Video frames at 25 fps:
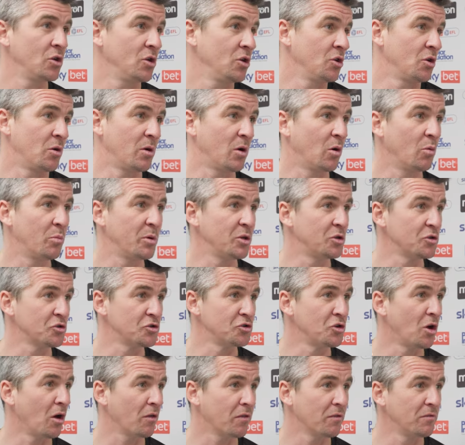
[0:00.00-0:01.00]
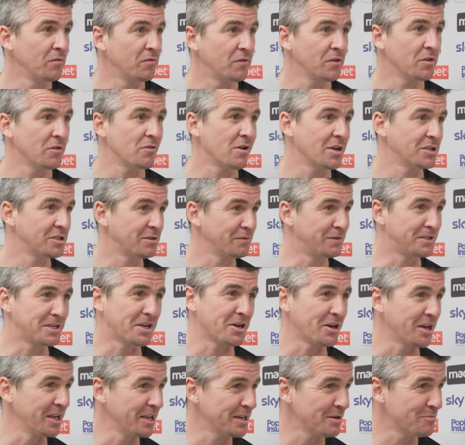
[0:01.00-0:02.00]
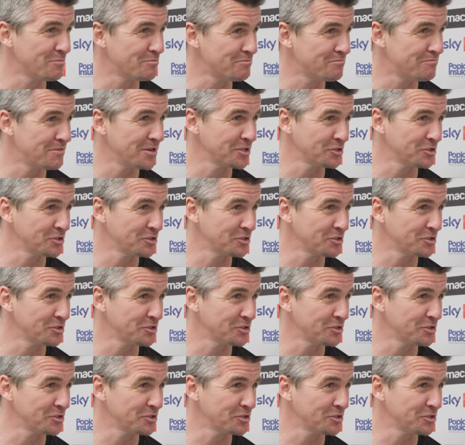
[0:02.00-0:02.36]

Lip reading: you know, I hope he does nothing for the rest of his career at